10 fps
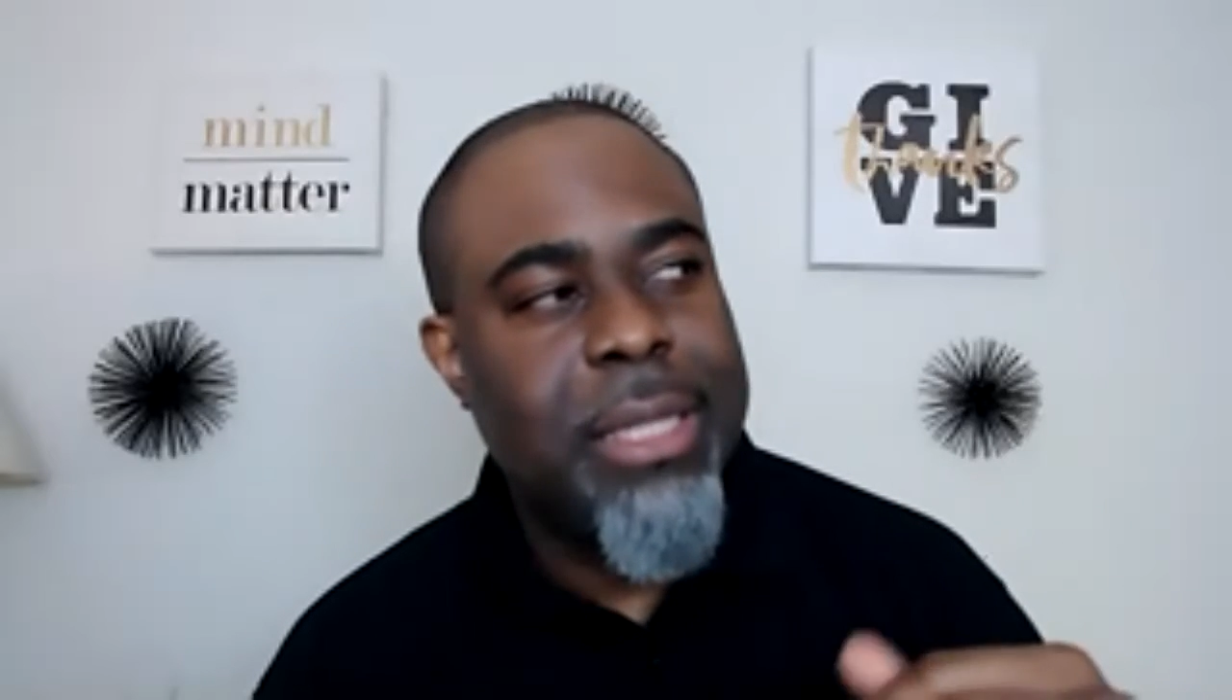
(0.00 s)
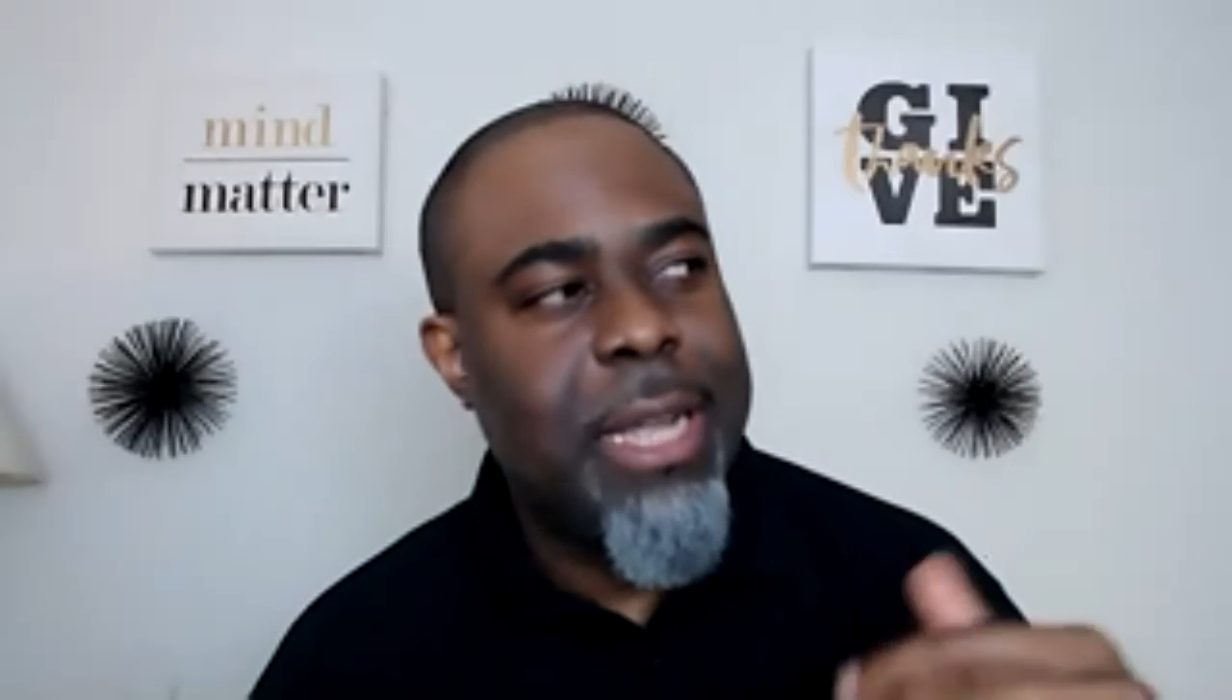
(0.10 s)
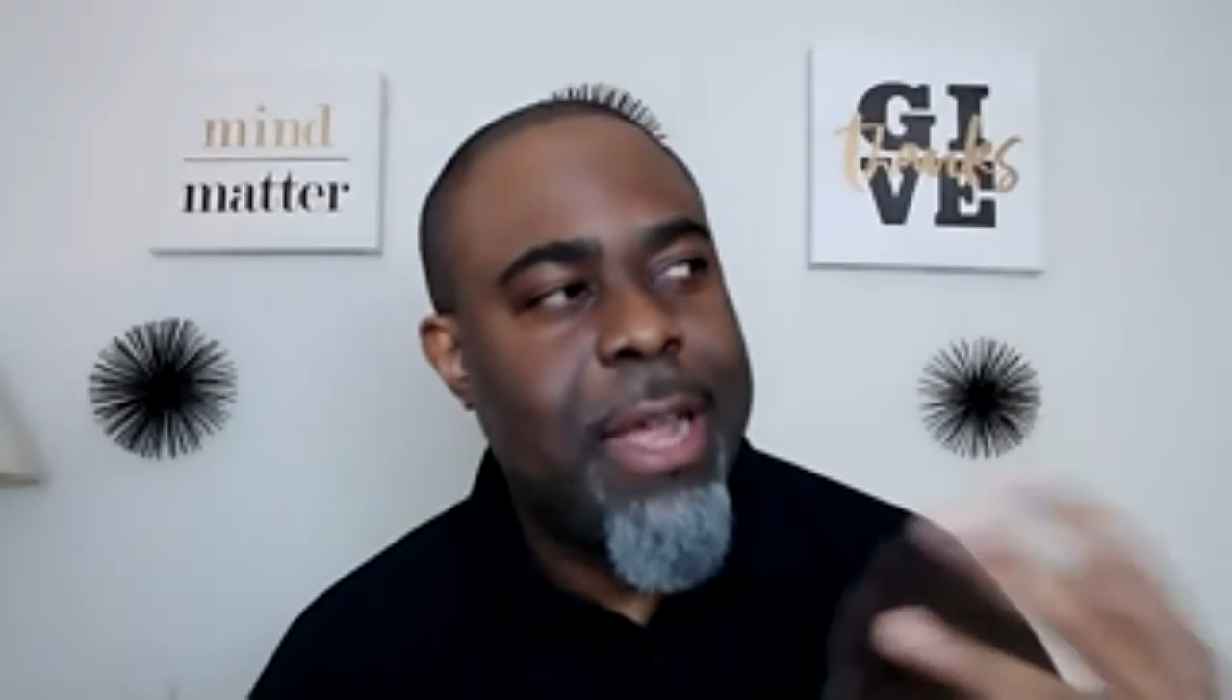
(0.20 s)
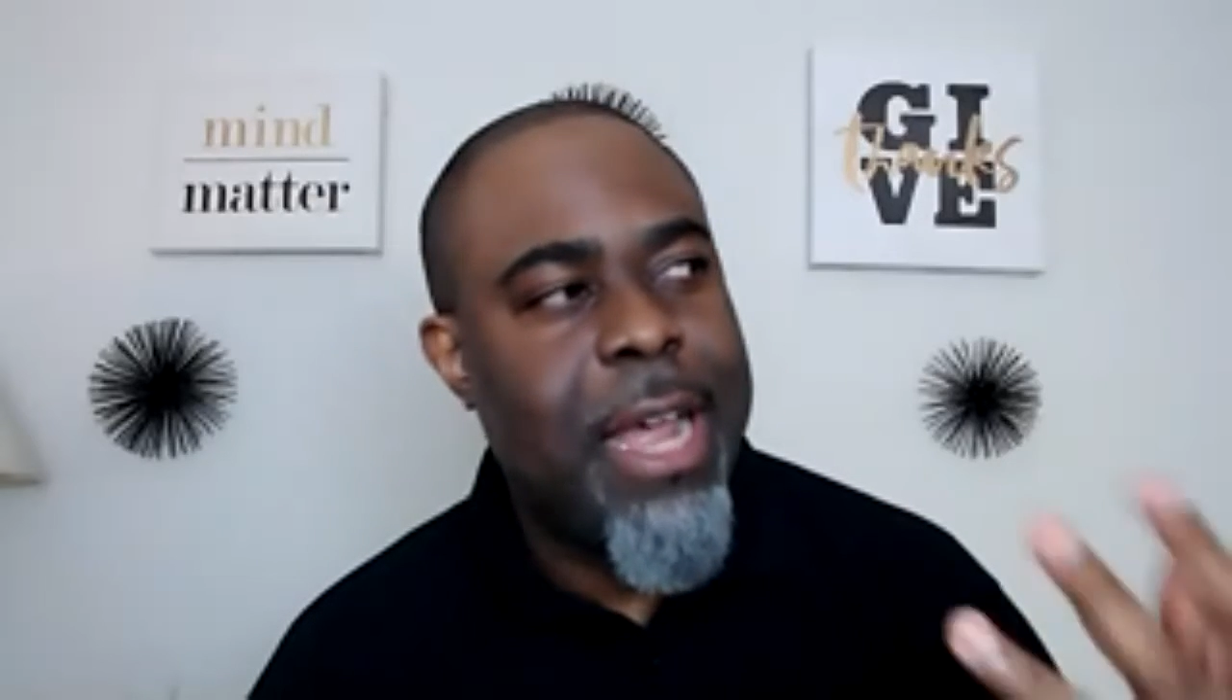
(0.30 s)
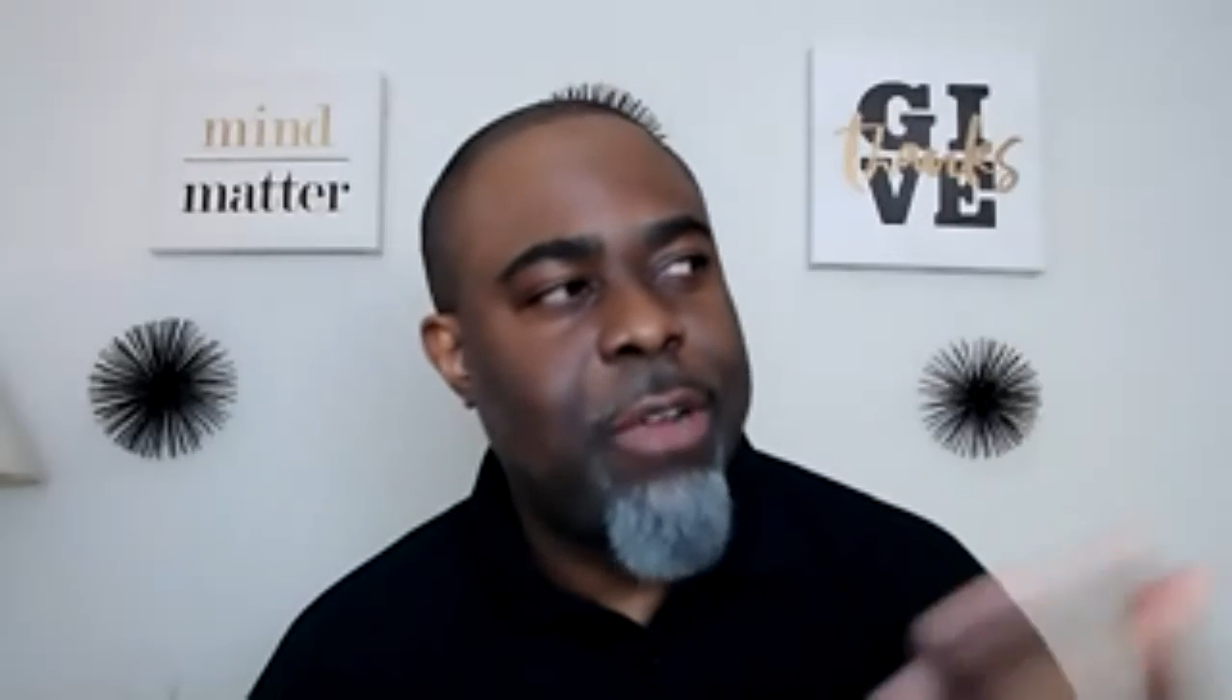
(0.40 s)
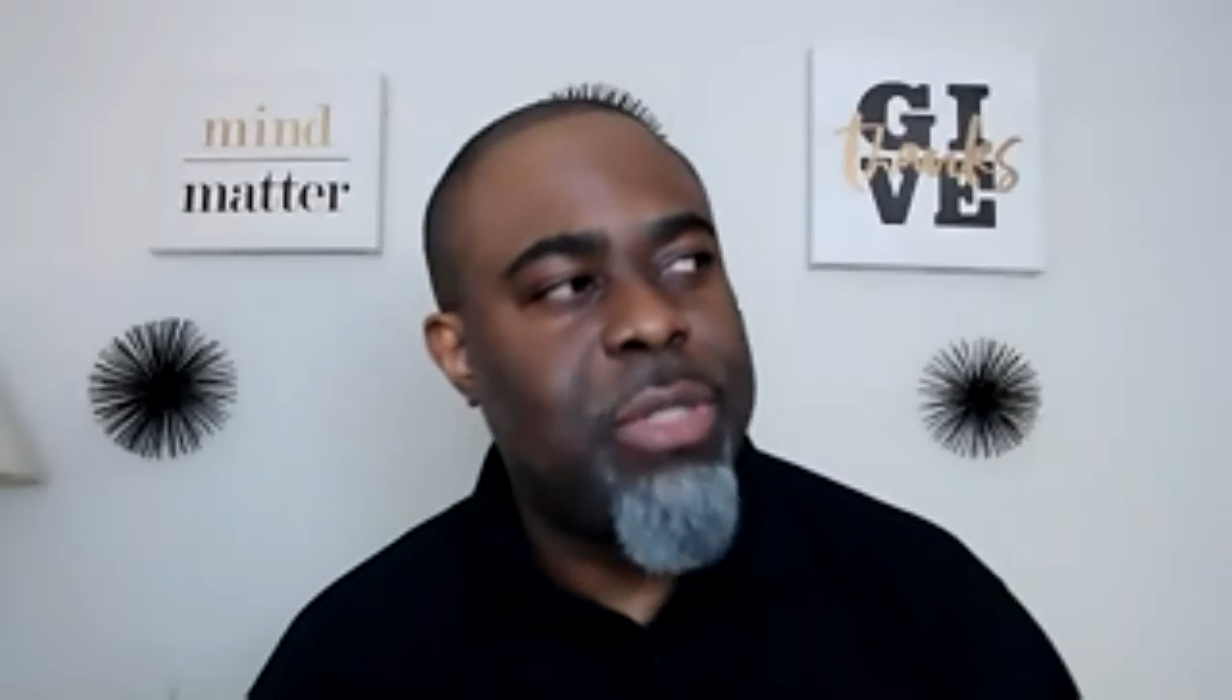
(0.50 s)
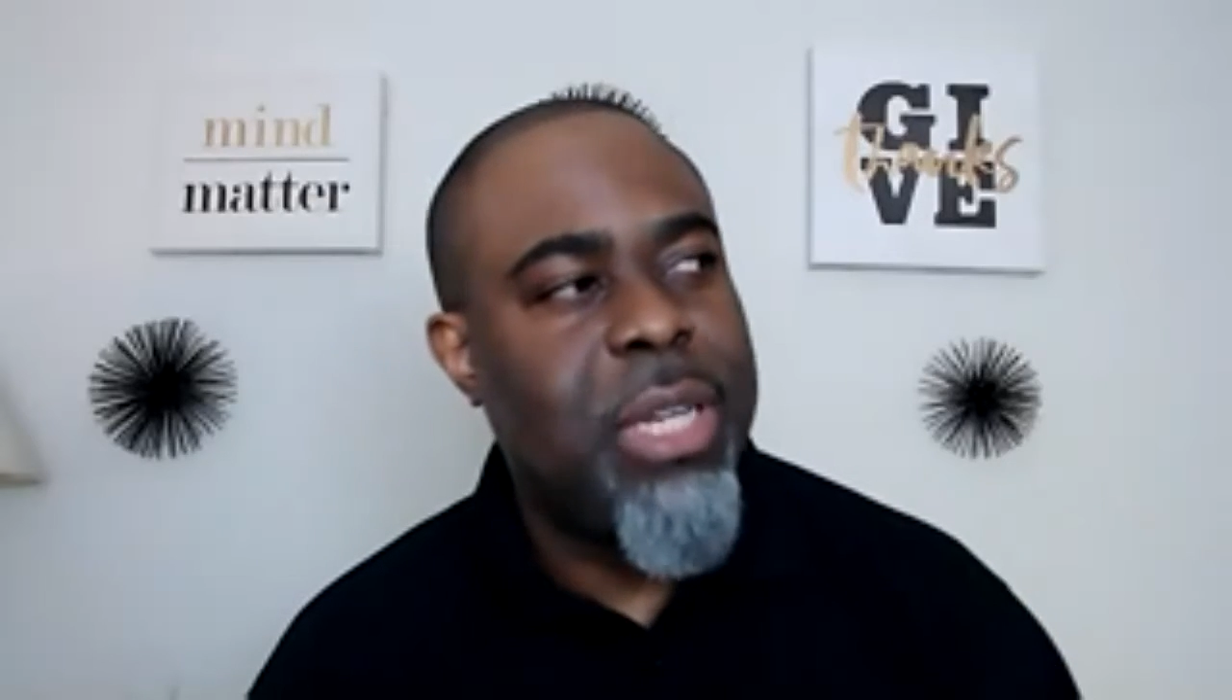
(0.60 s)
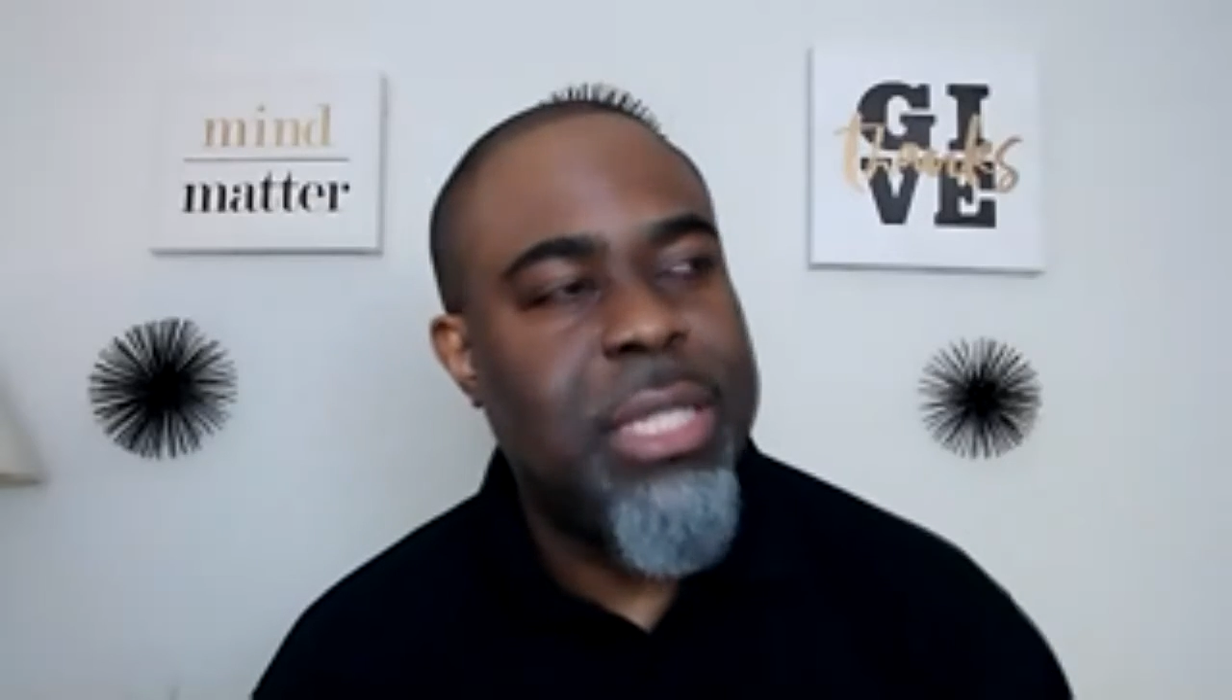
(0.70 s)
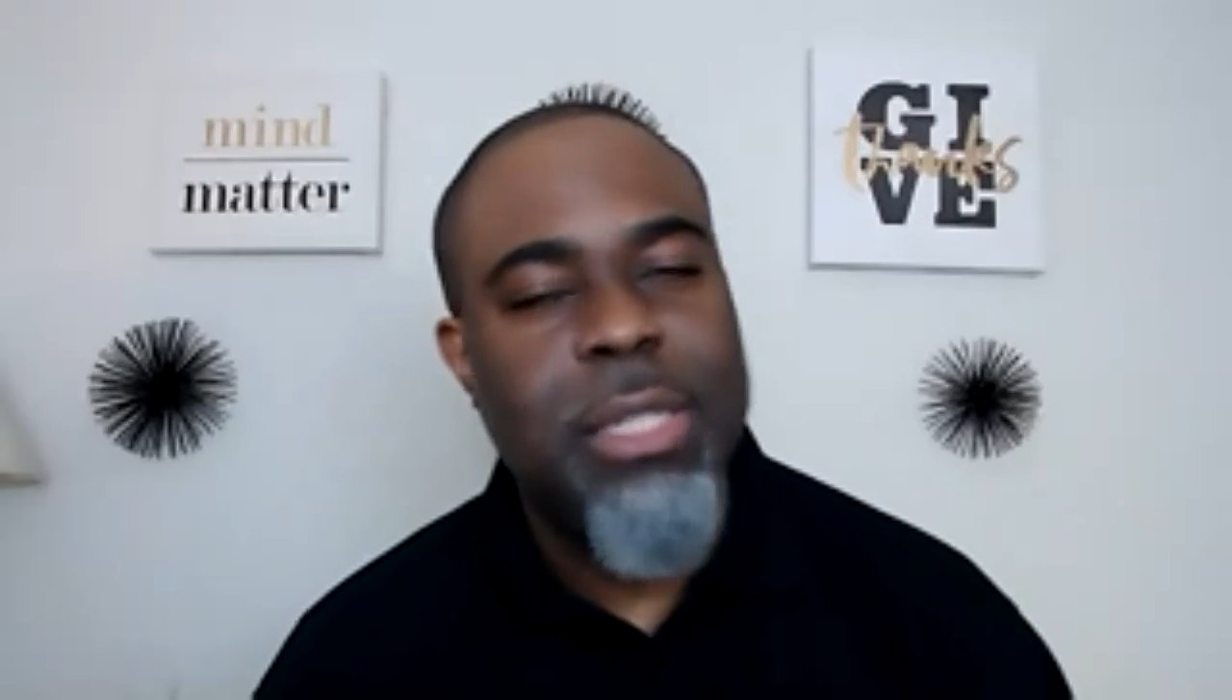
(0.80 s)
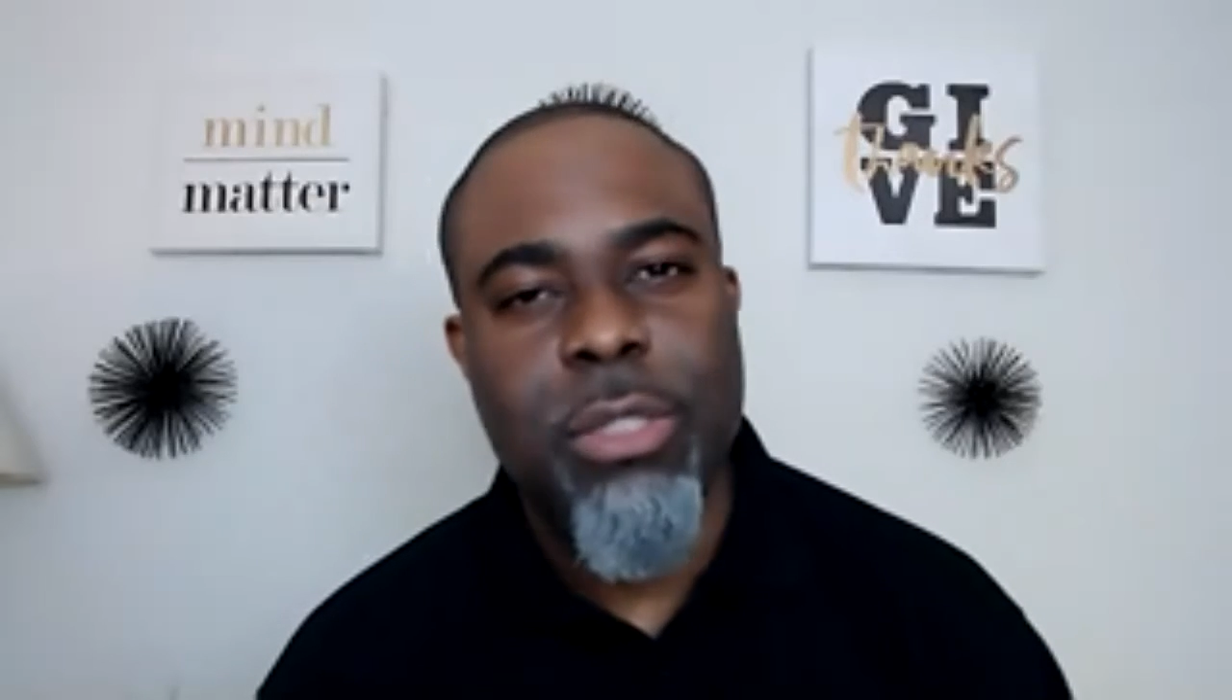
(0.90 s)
I was listening